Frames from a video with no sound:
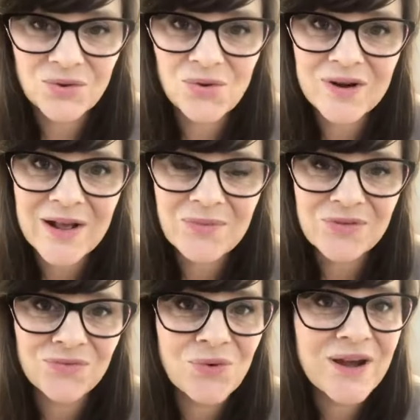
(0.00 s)
caught up
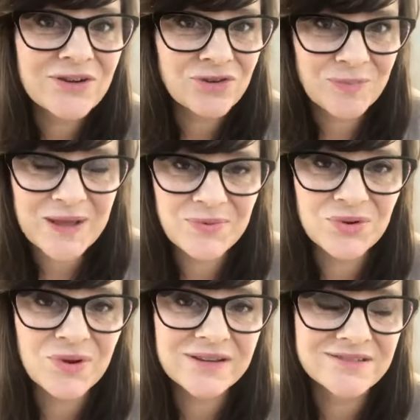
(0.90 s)
with 400 people
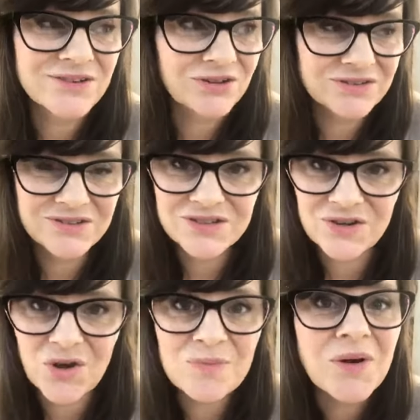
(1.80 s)
who I'd gotten to
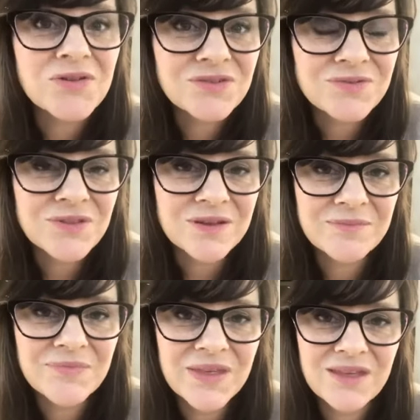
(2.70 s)
know, most of
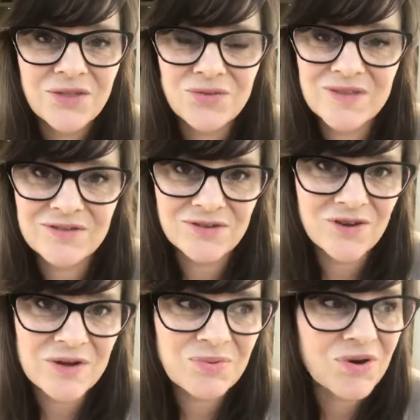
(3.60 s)
them, through this
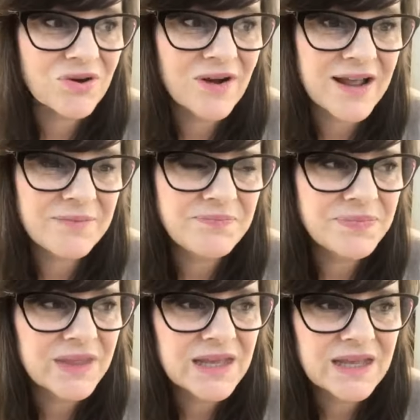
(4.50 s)
online
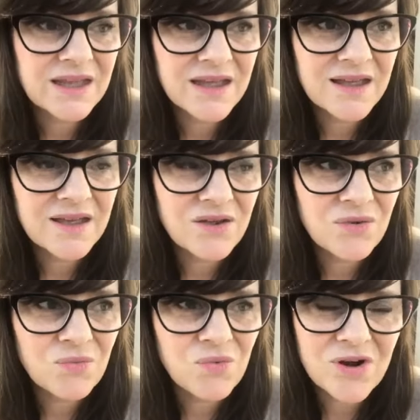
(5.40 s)
program.
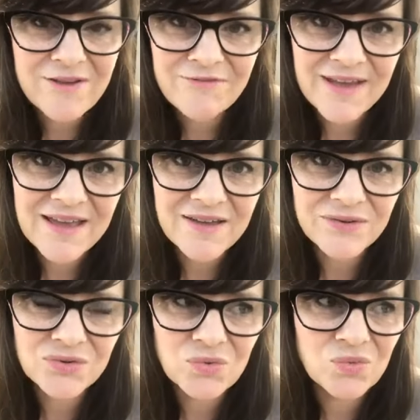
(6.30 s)
What I
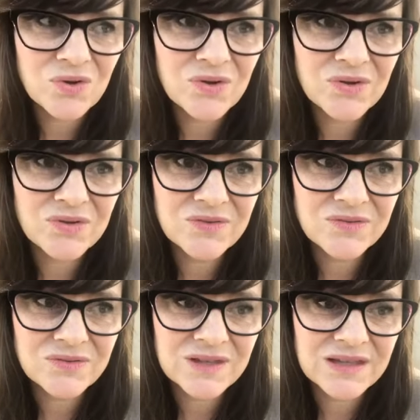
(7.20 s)
found
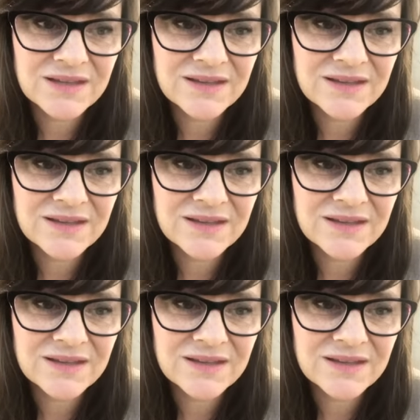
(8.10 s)
was